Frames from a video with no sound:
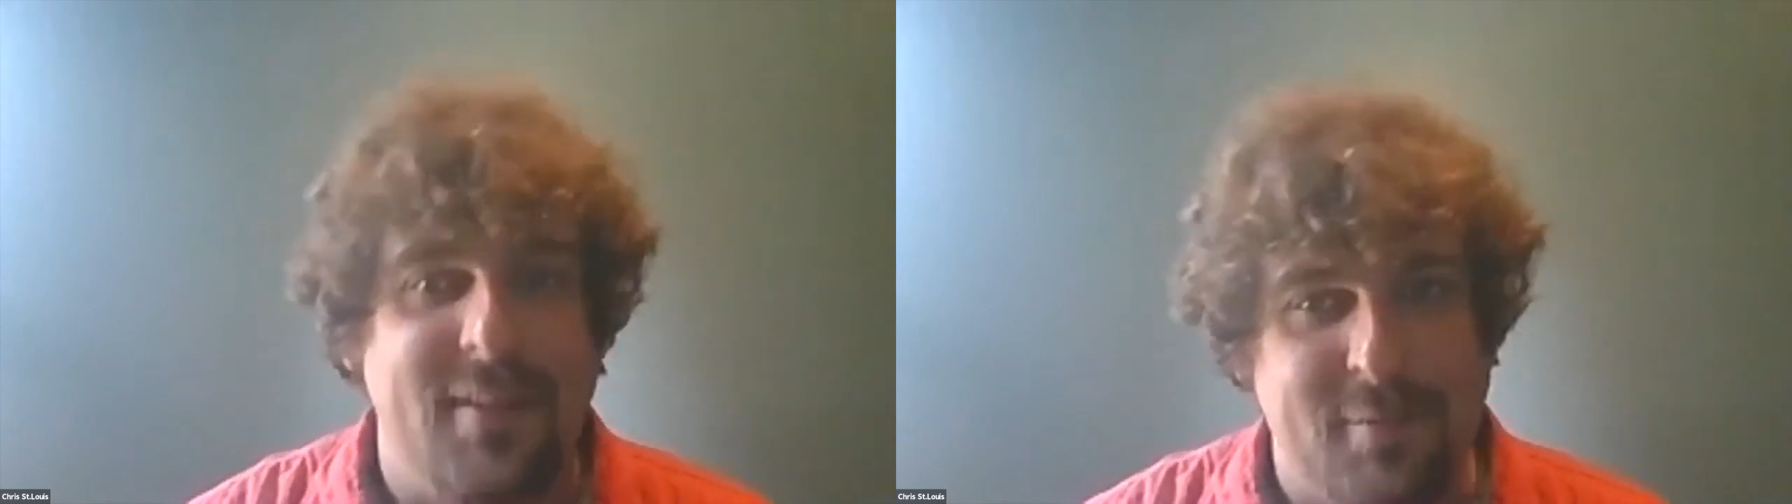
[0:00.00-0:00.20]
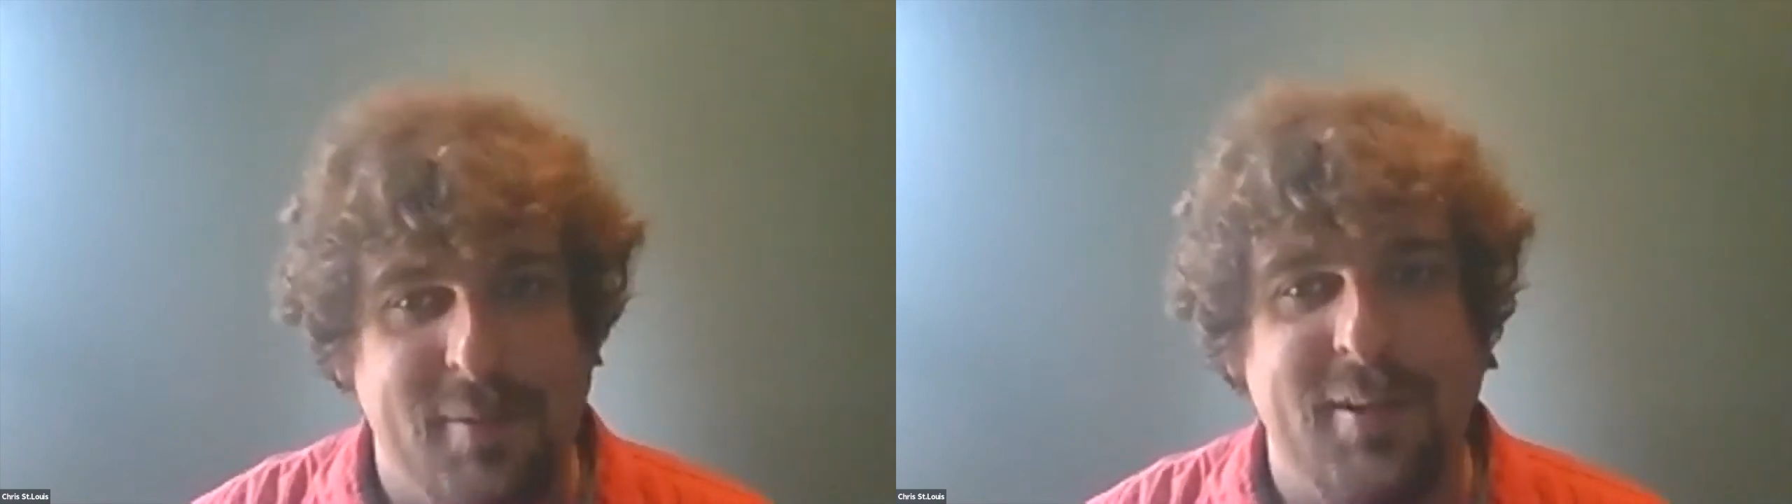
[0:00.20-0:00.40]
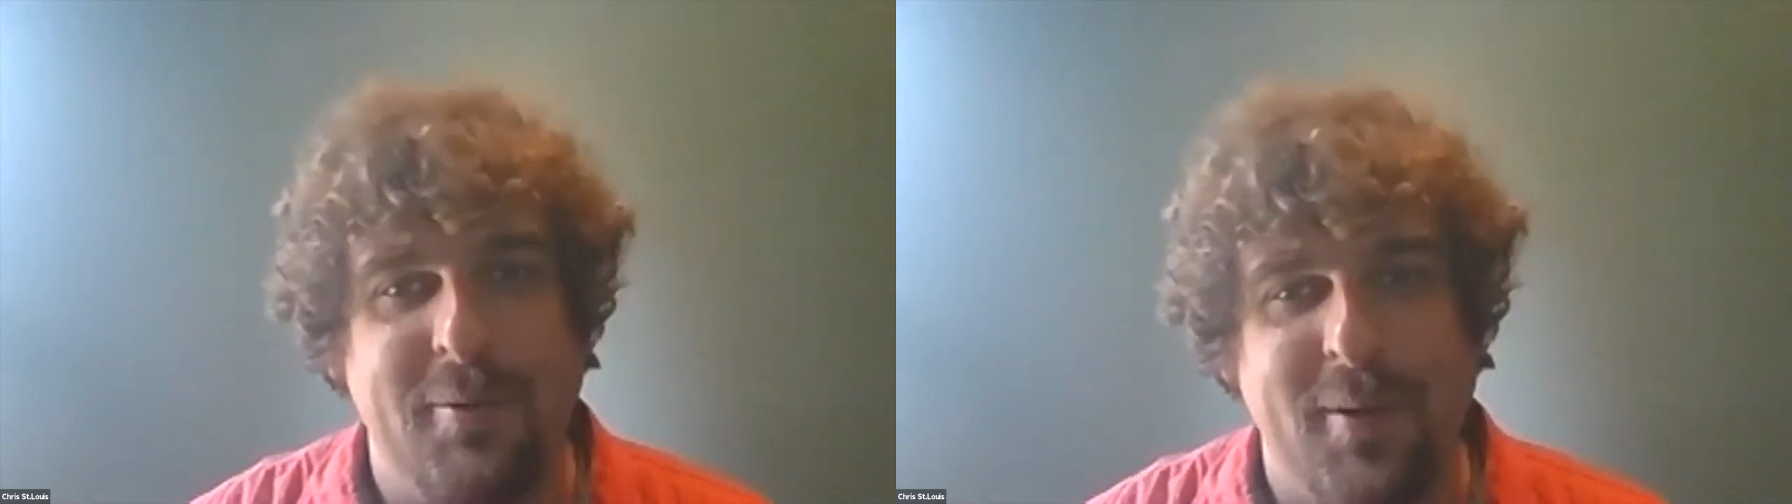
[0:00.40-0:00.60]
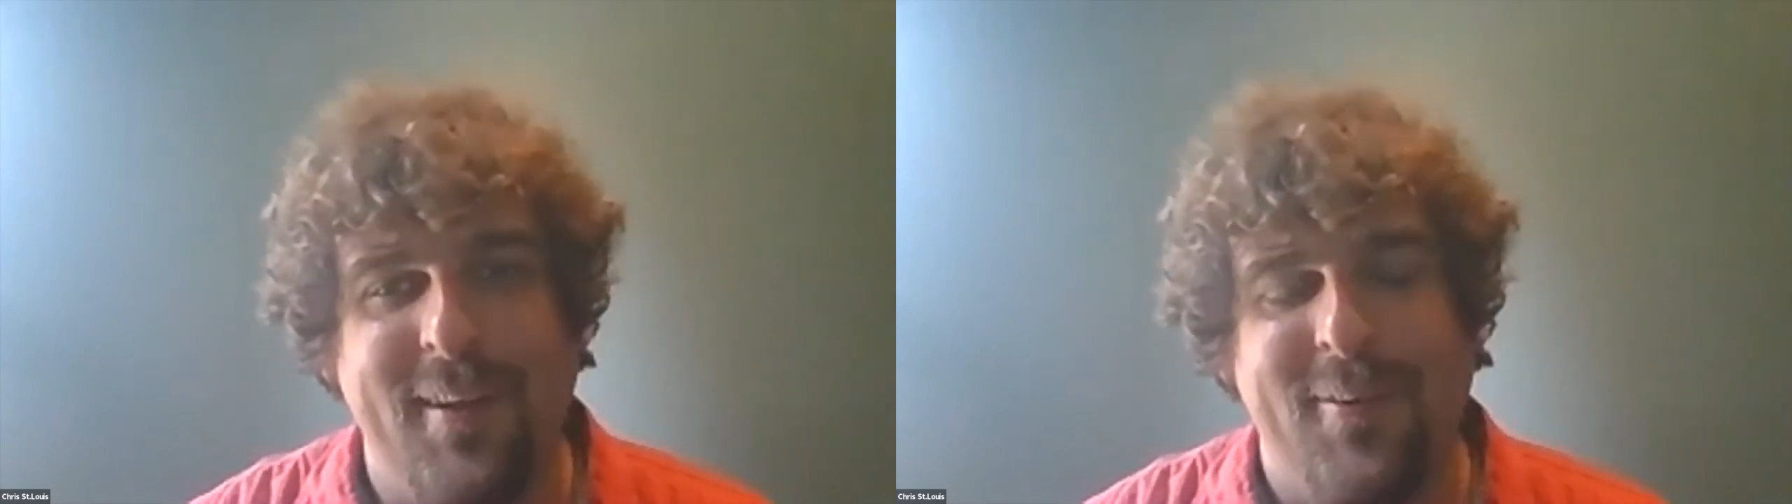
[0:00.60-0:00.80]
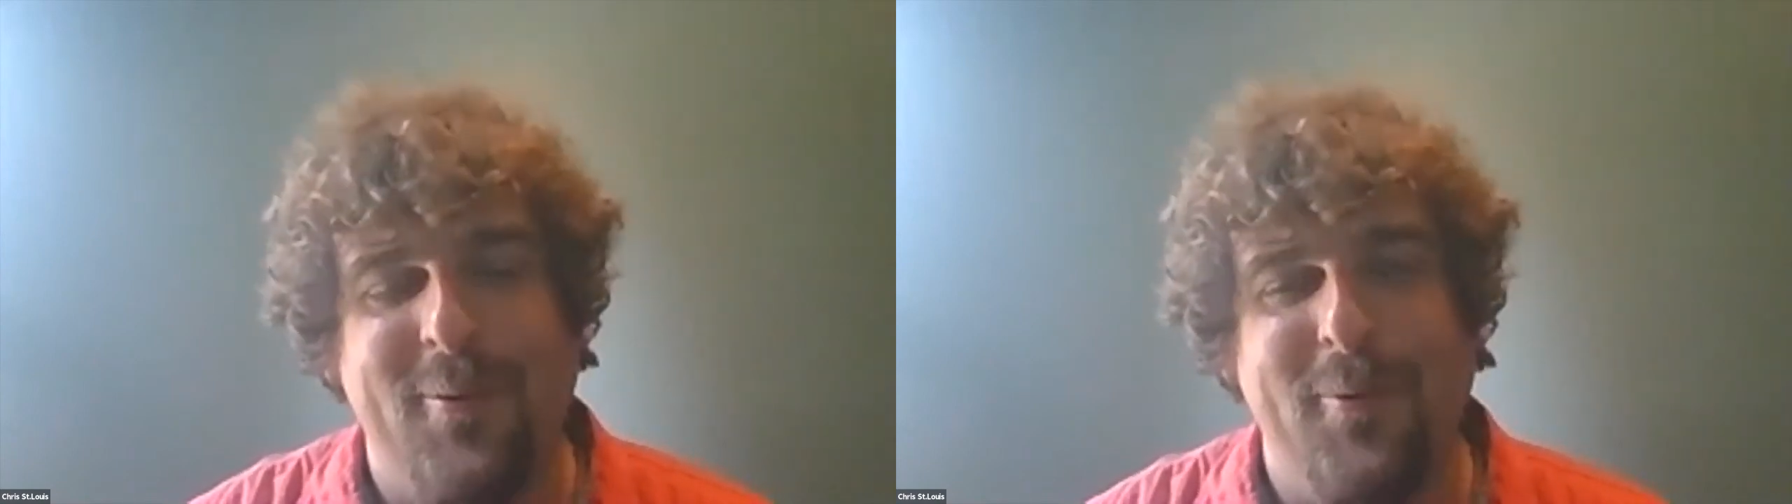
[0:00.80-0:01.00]
flexibility
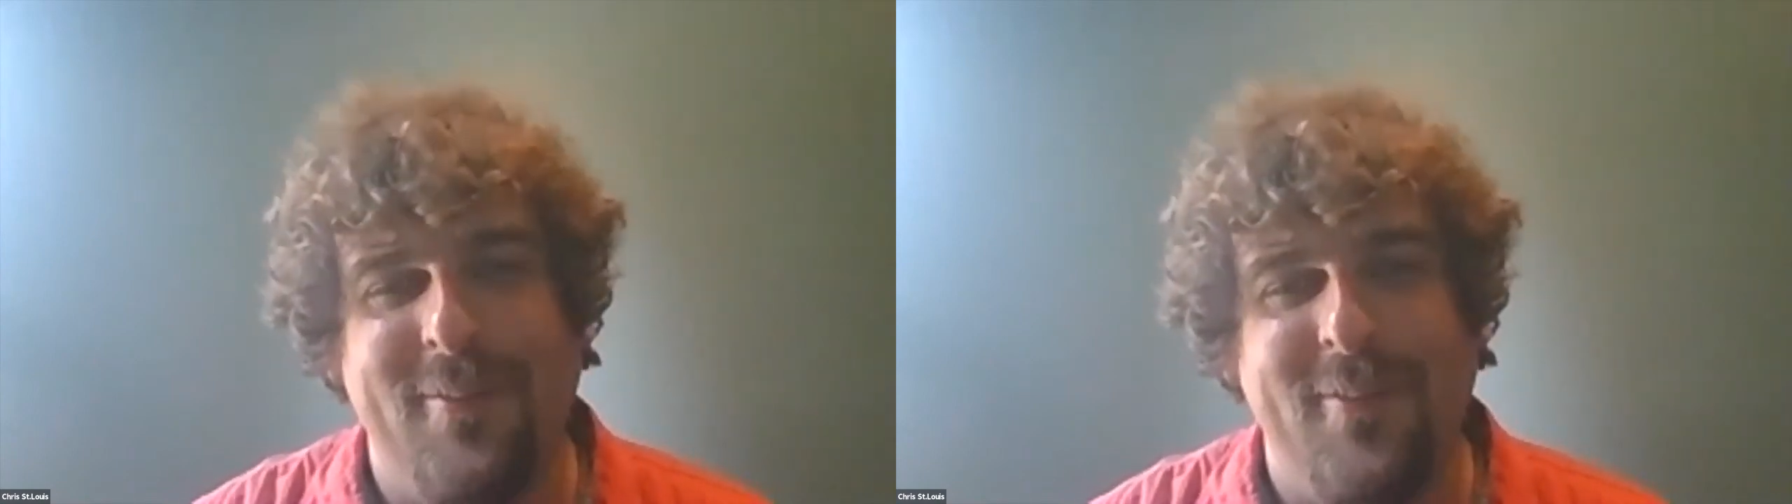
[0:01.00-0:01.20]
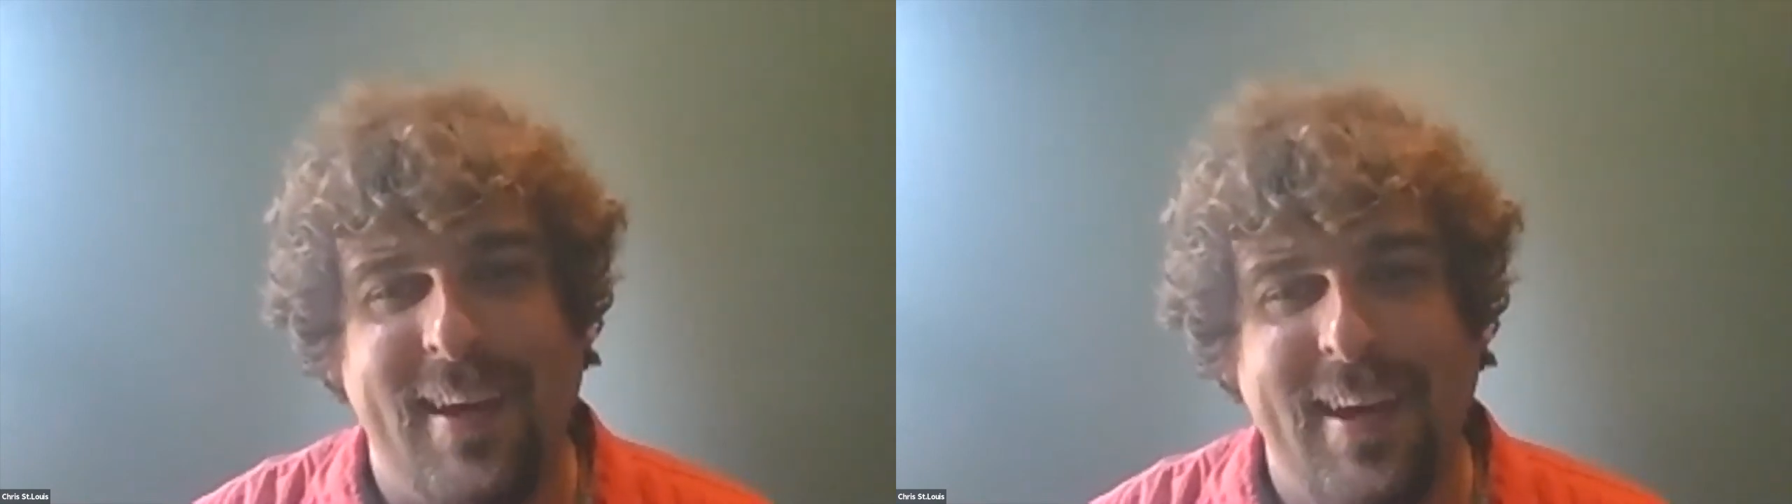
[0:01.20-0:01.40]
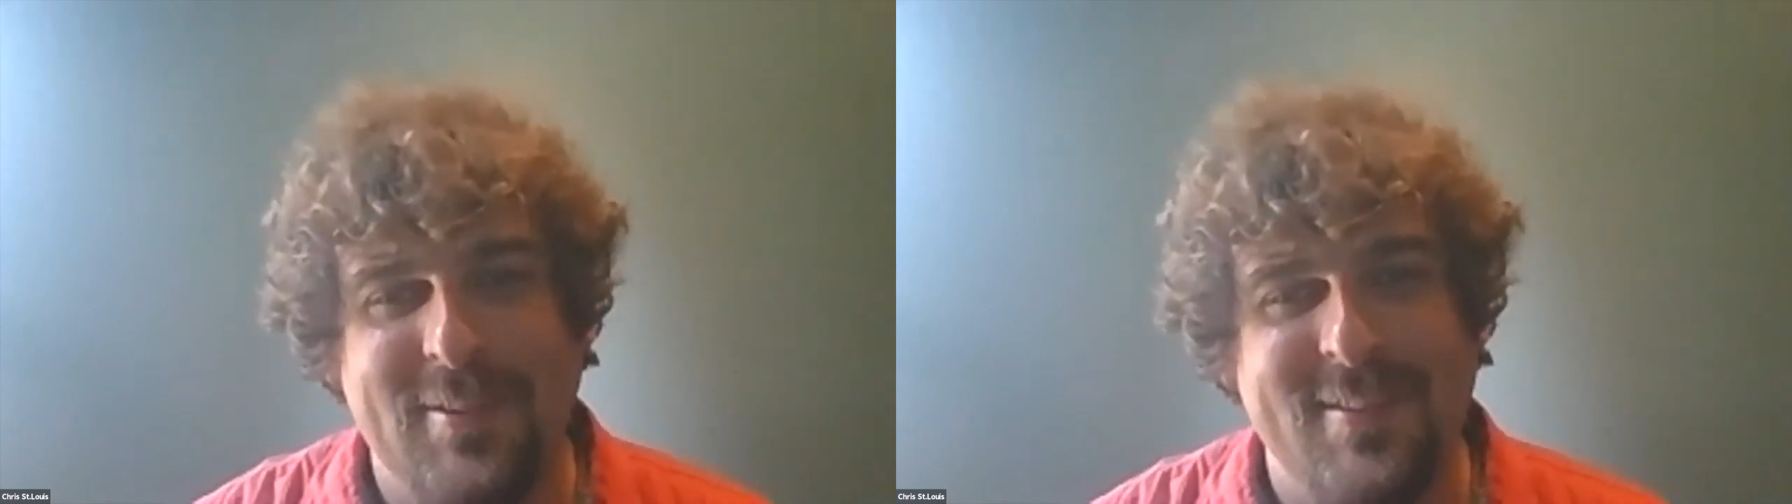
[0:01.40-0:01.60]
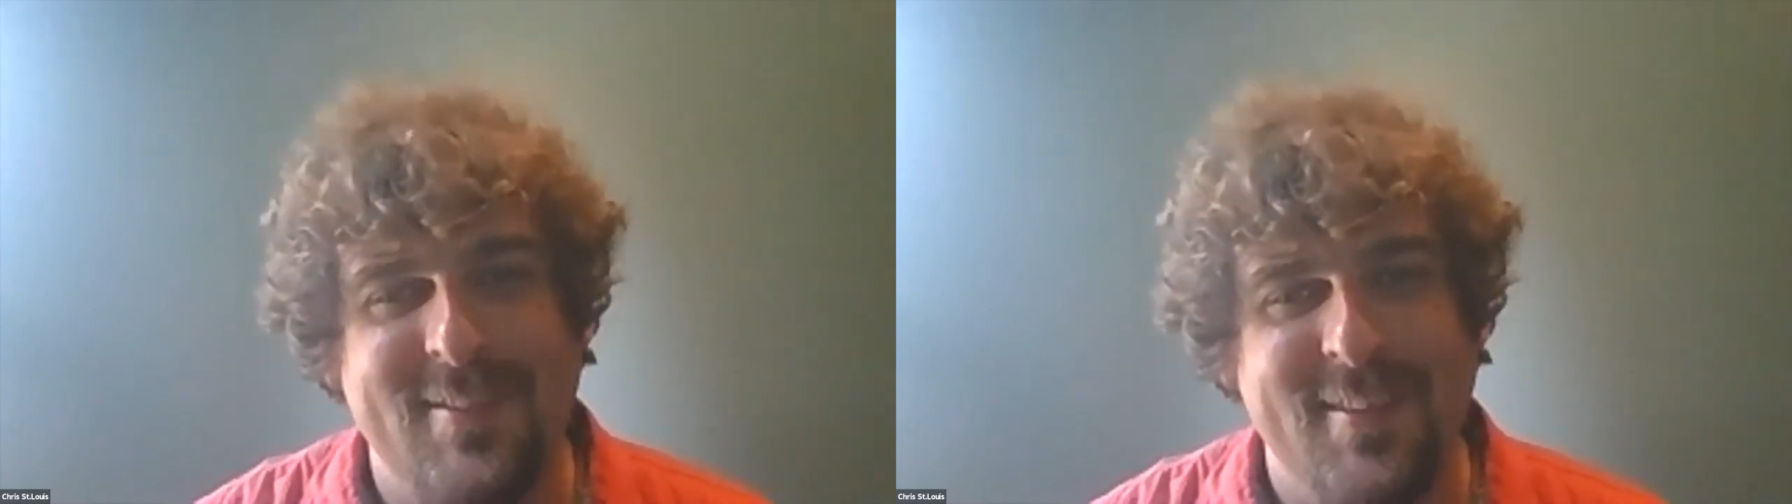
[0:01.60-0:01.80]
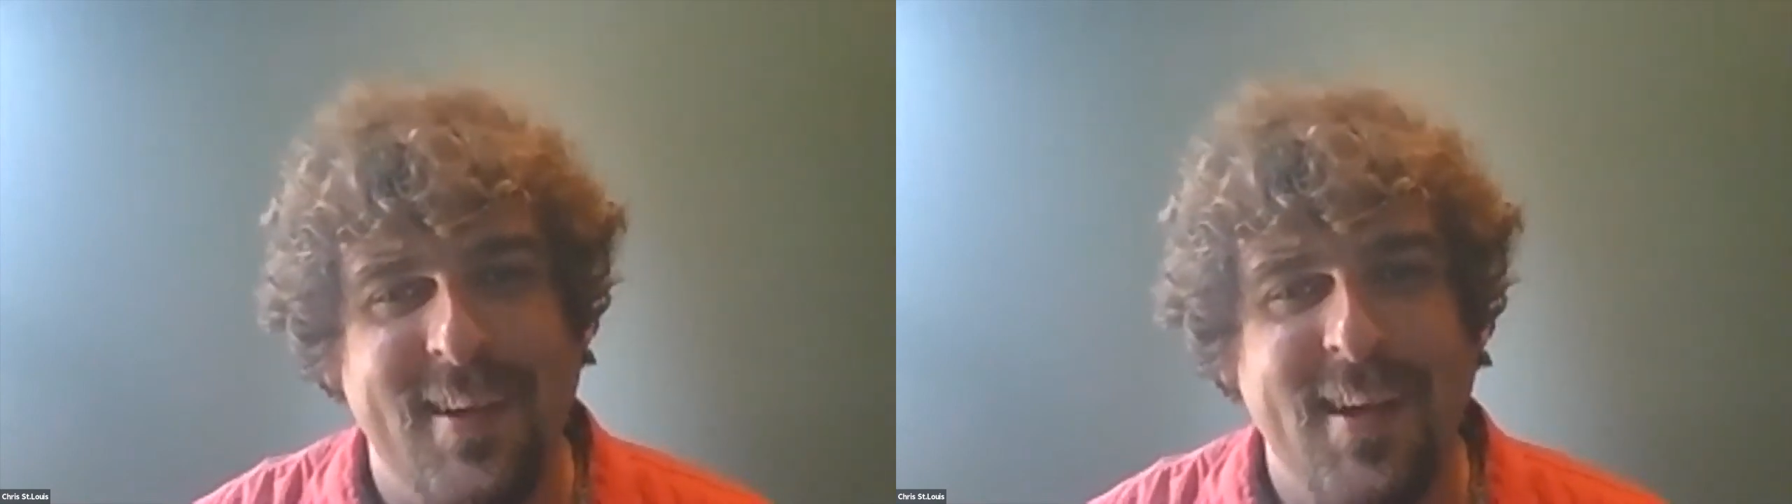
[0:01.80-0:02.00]
with vacations.